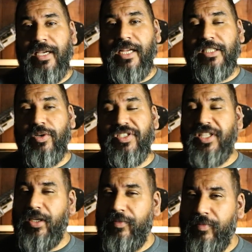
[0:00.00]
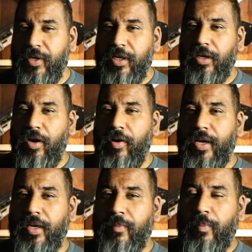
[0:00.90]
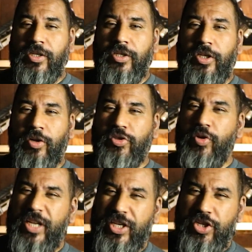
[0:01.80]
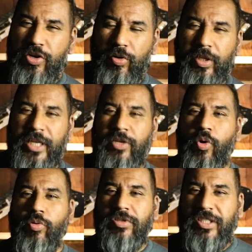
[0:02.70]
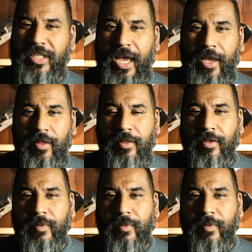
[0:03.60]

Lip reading: And so instead of going, traditional and old style,